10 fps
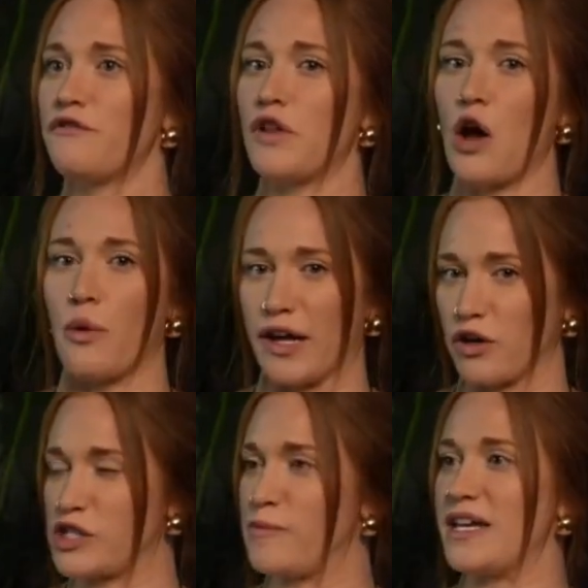flowing or
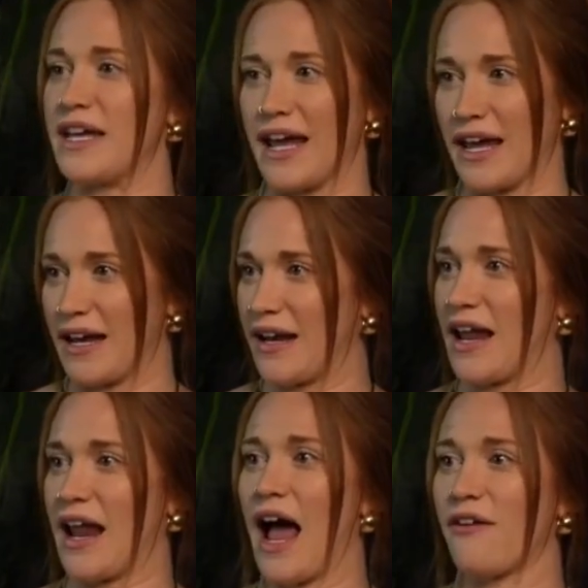speaking
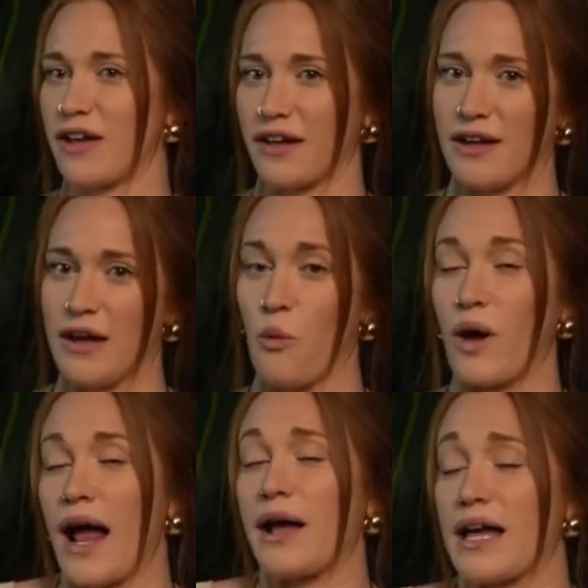and having what
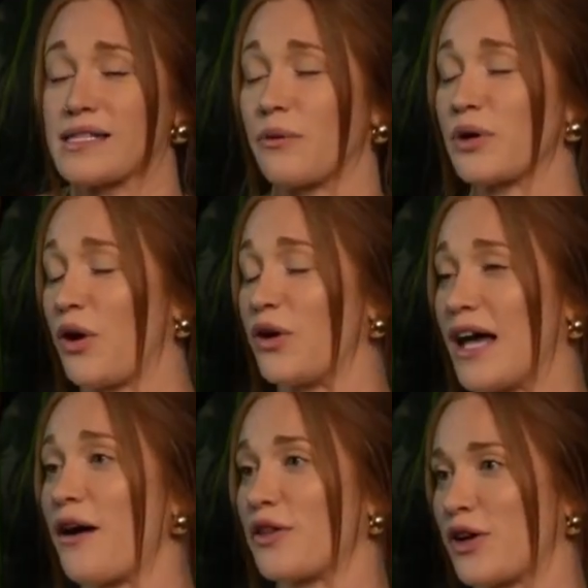I guess I would call
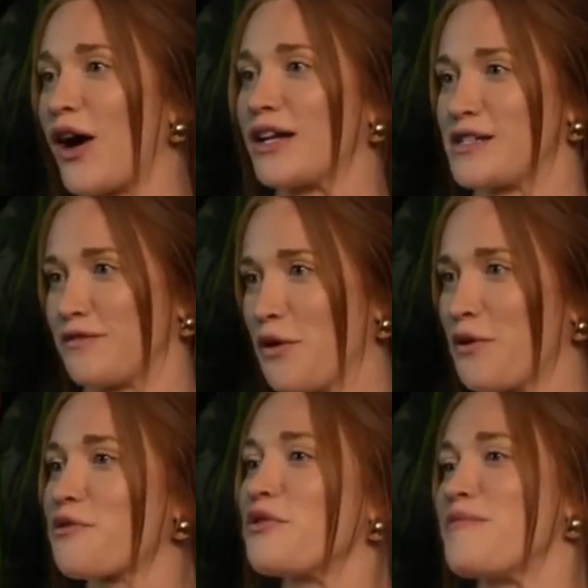now the goddess flow
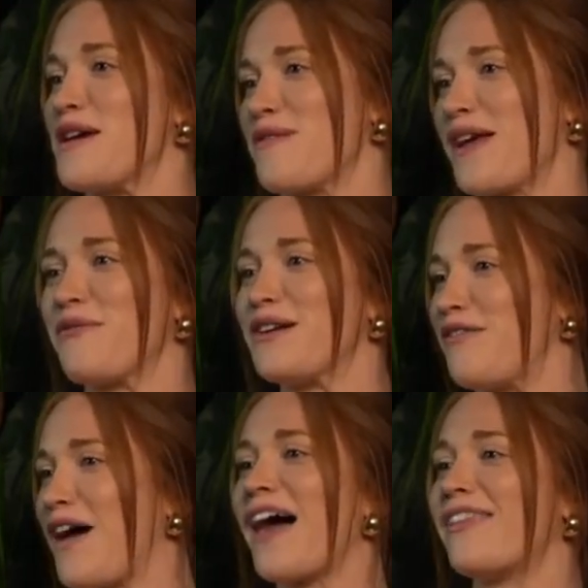through me, but I wouldn't have
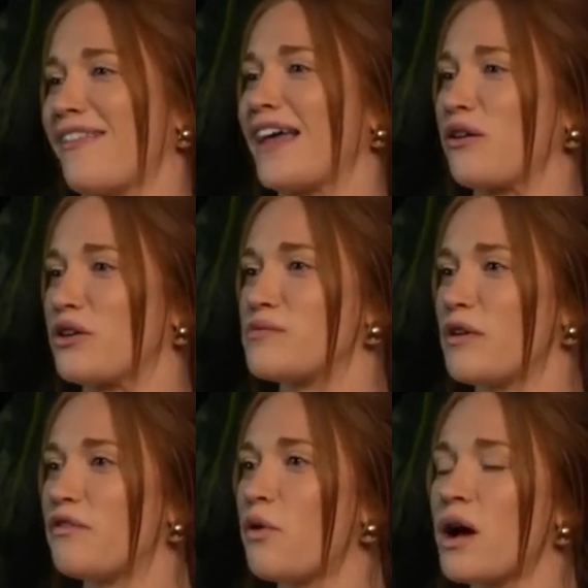had that language
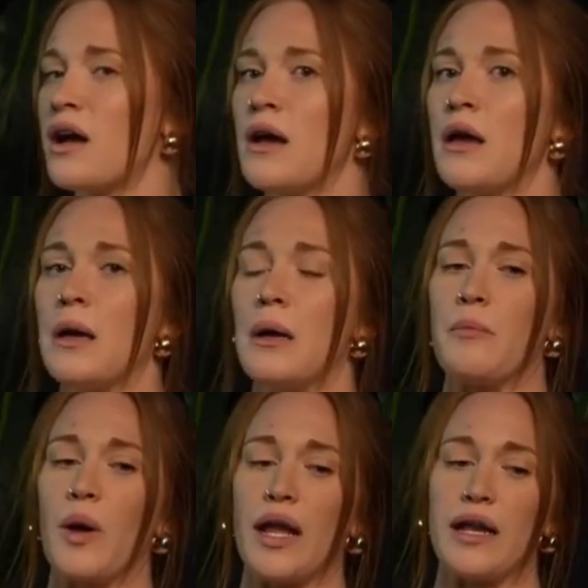before.
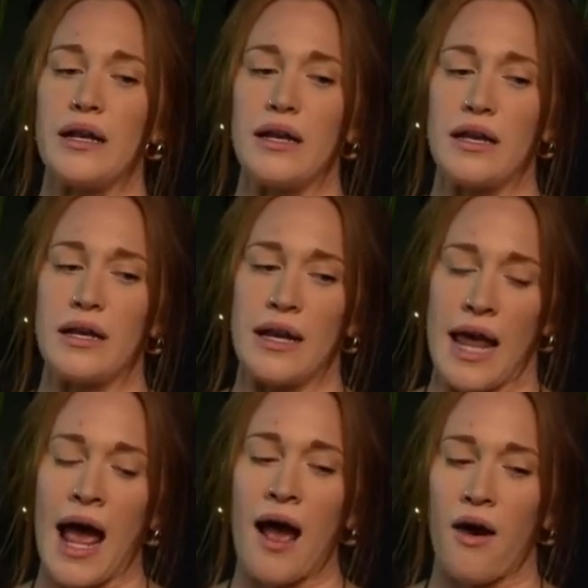But
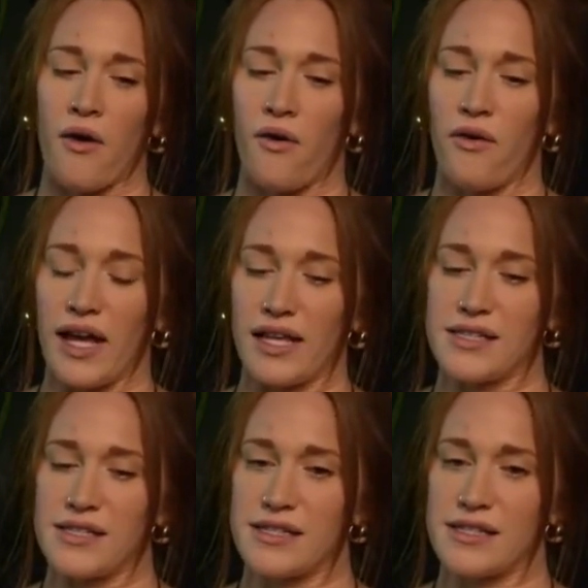now
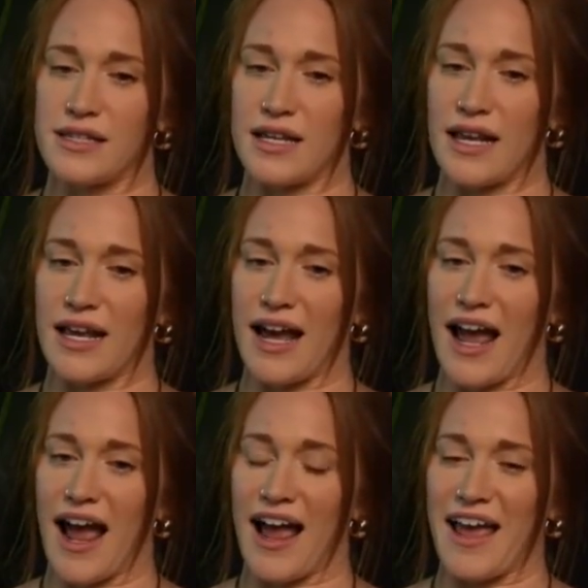
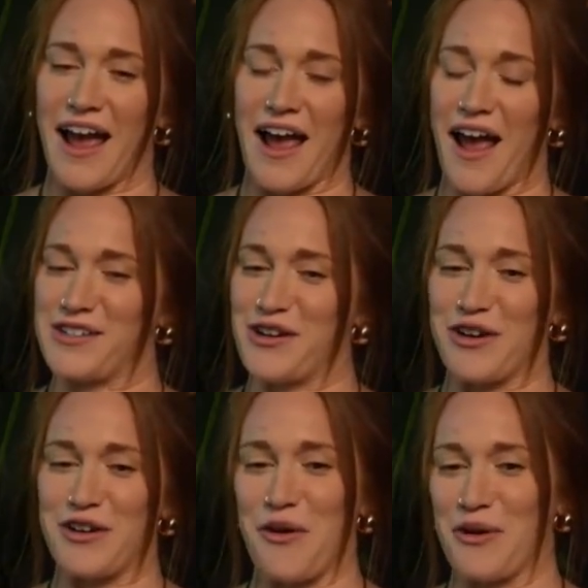I
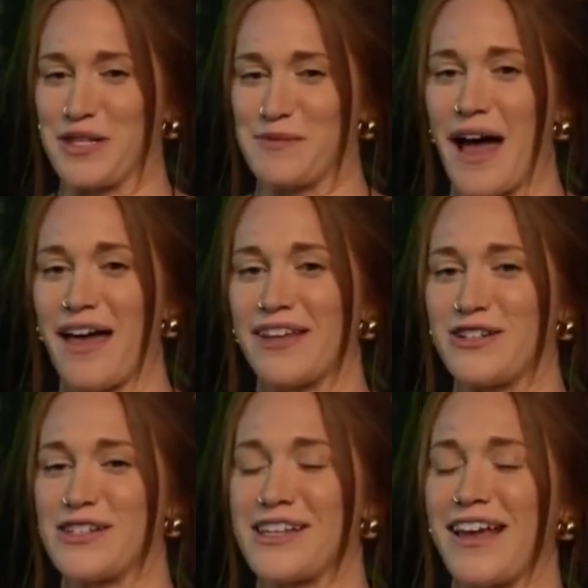started to go on this path, and it
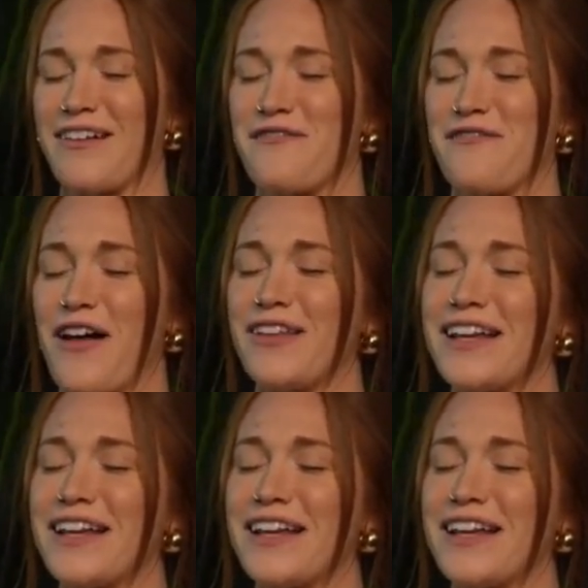just like felt